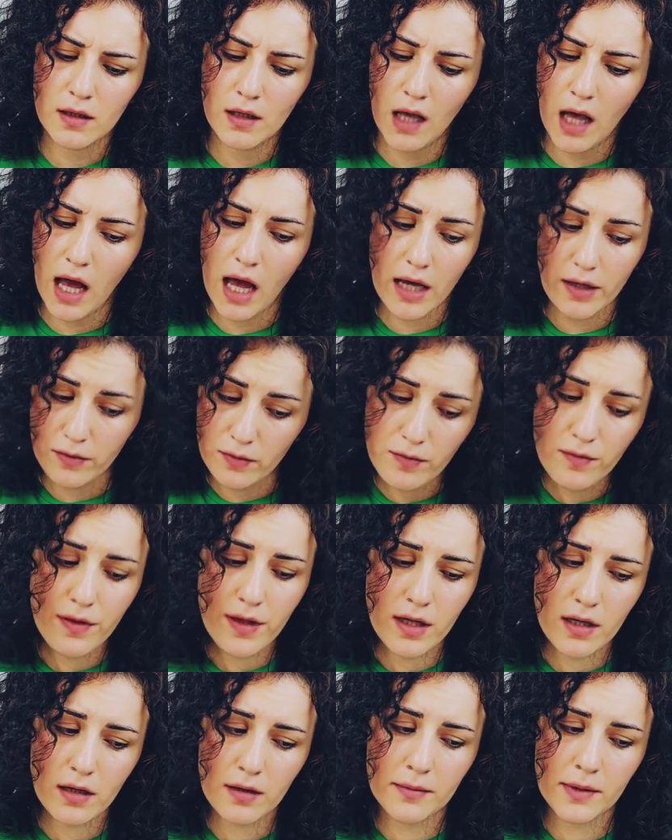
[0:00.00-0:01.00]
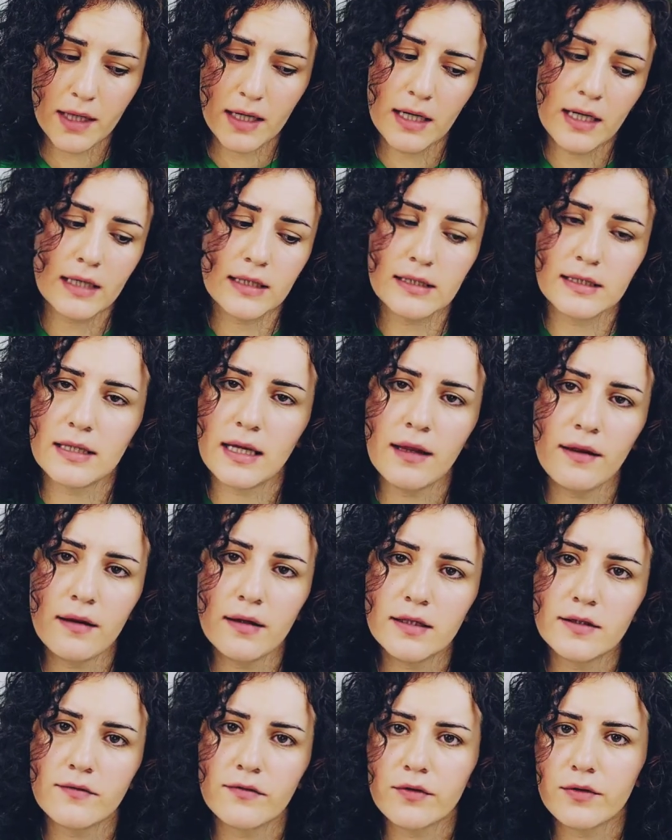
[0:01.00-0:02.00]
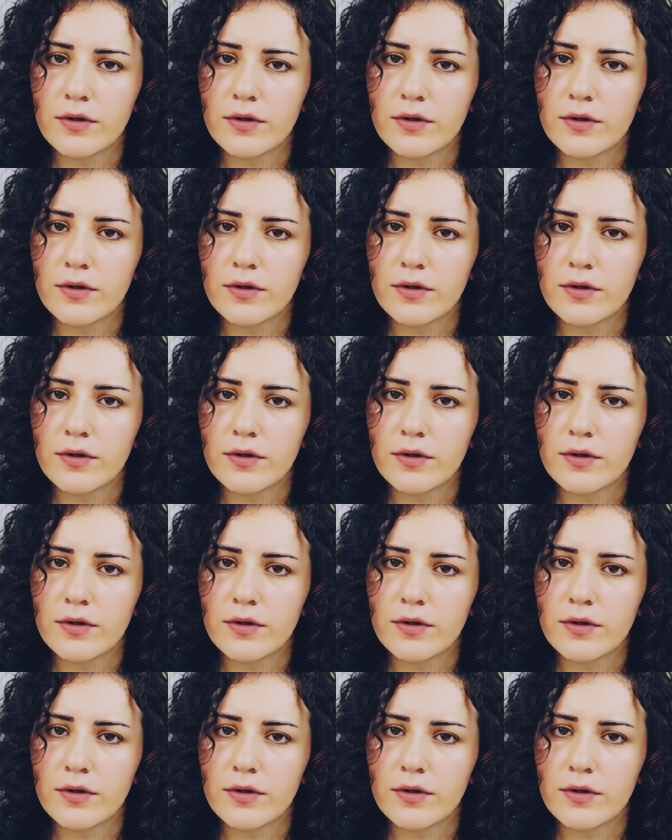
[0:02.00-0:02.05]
I don't think I'm going to extend this for